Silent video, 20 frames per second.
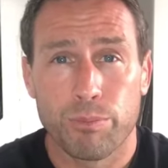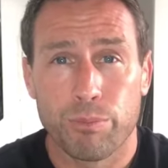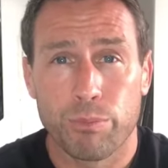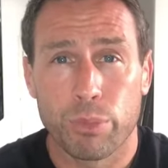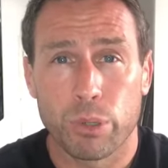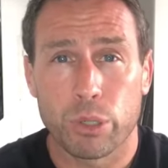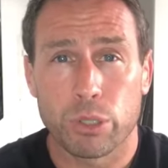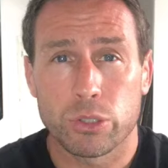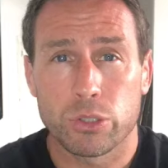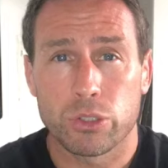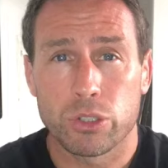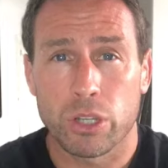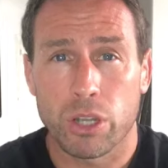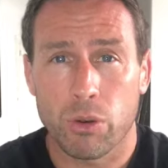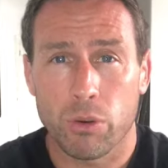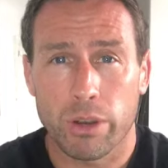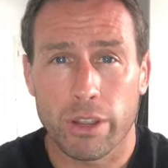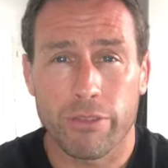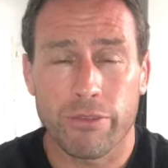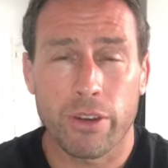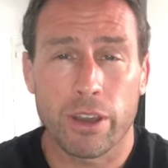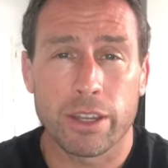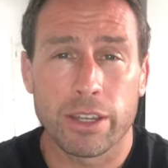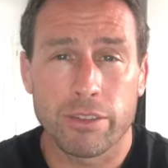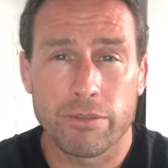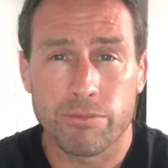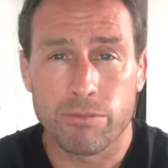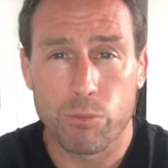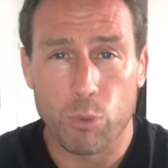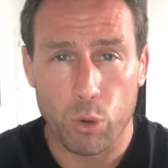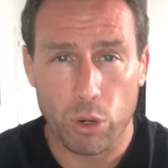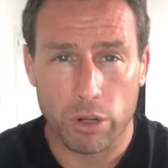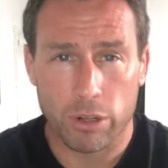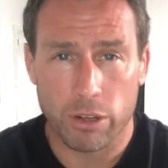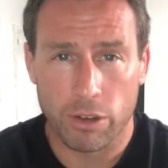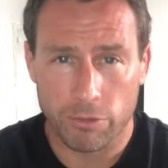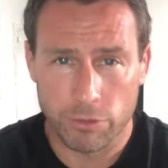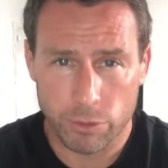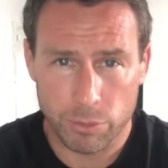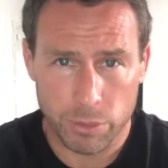But do you know what I find even more
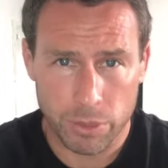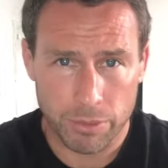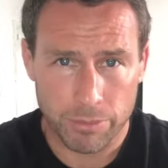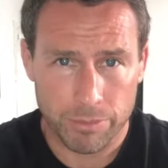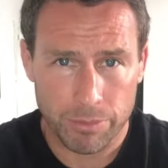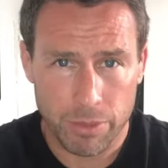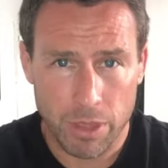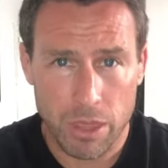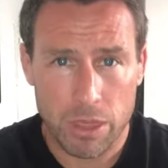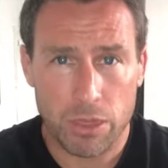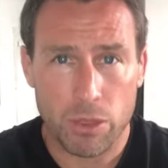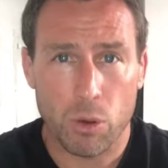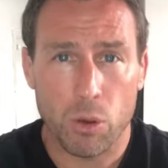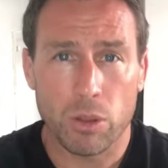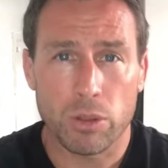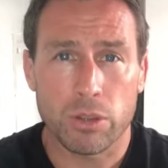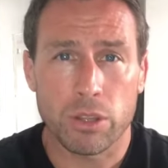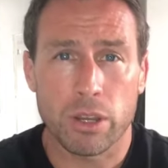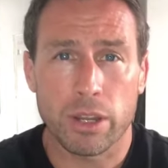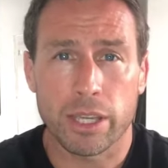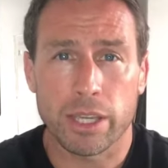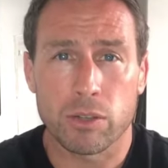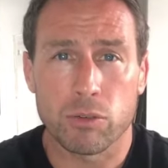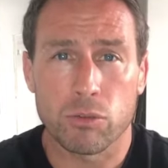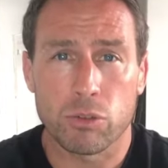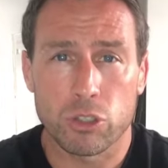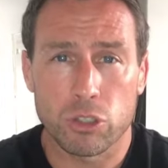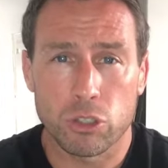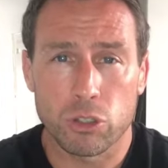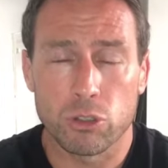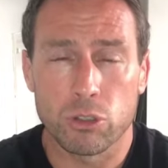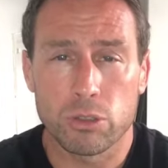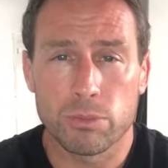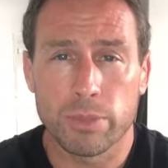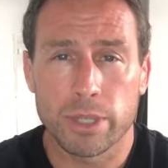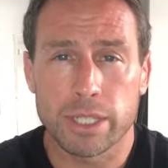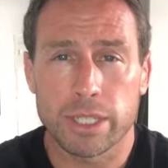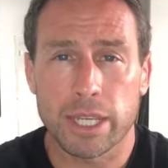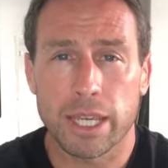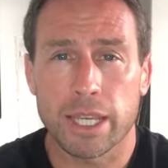uncomfortable? The thought that I can reduce my
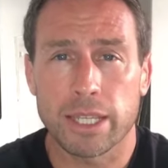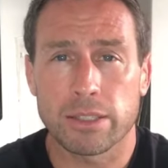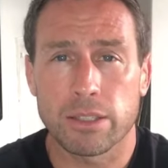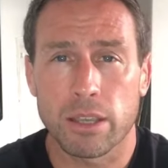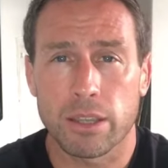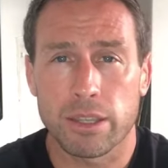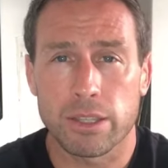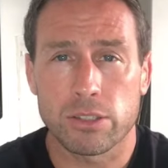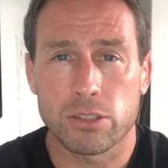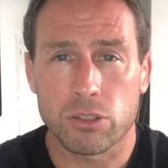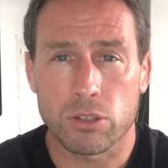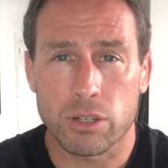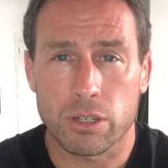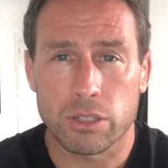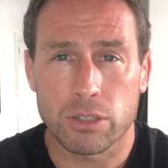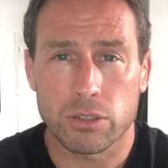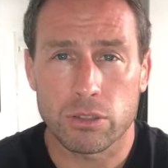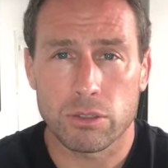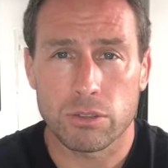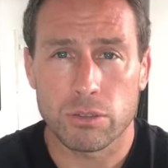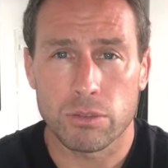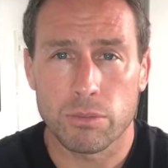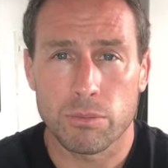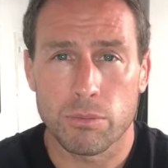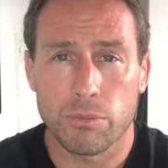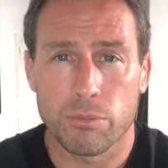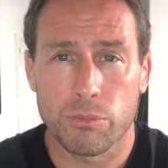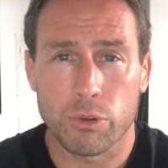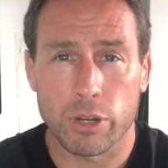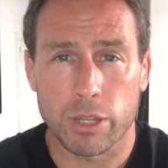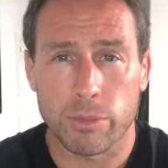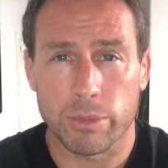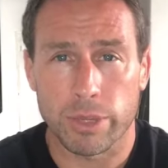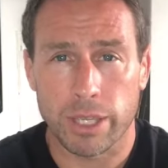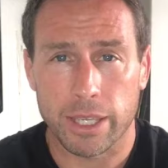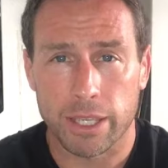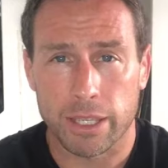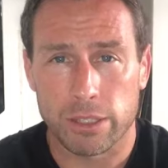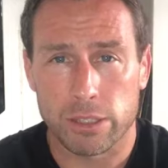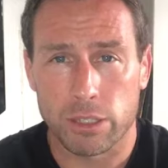days on this earth, bringing my
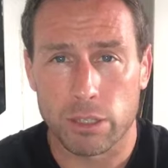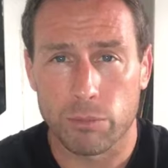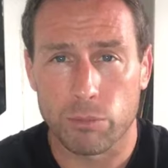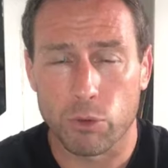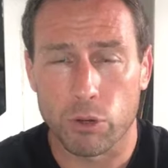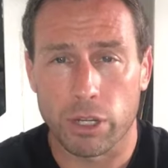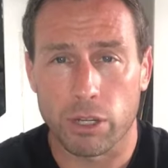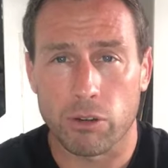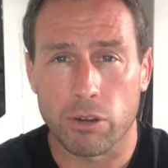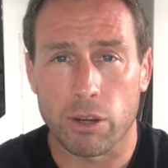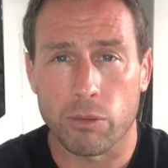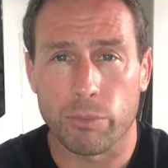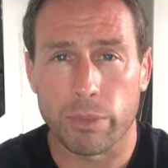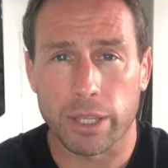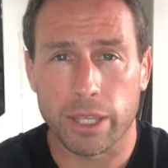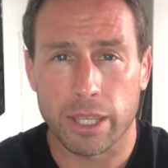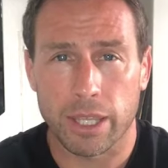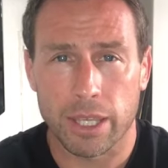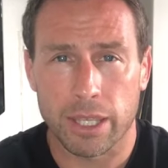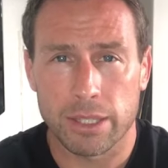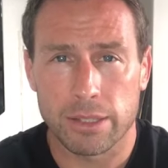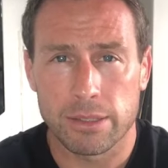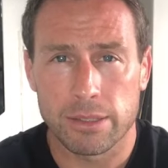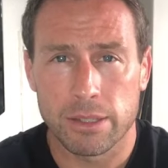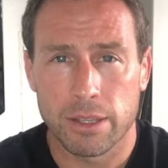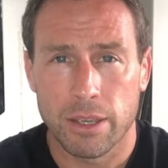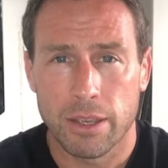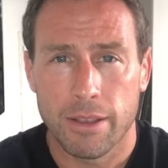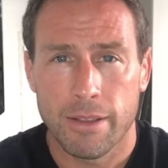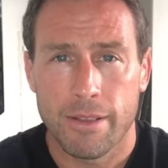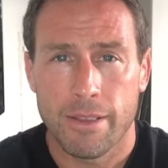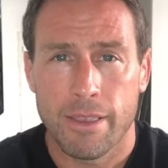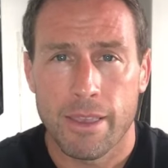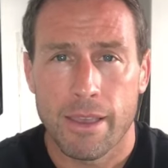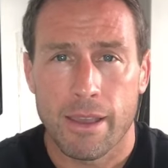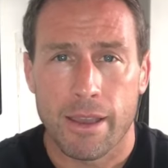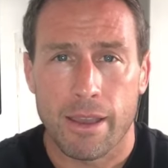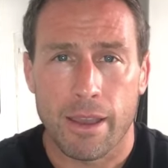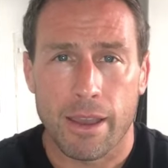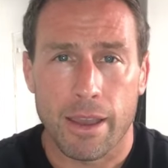kids up, running around with my kids,
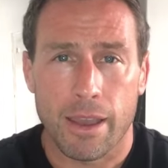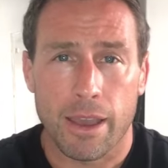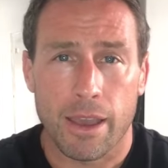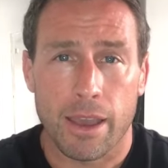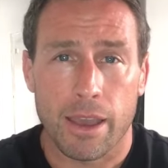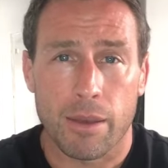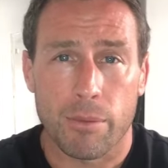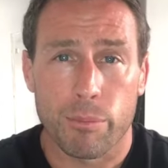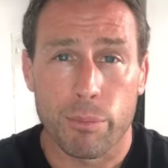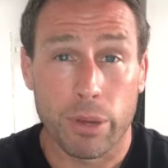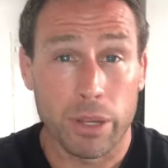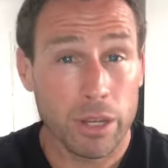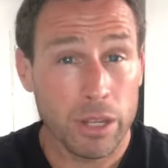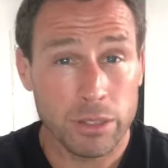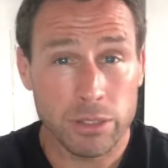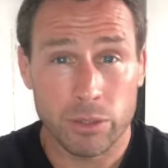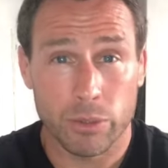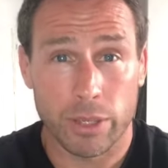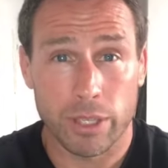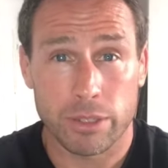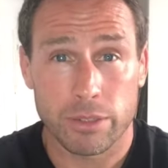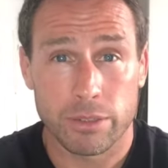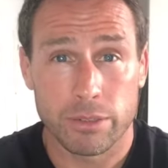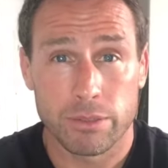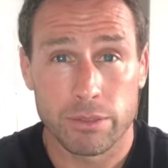by not doing it.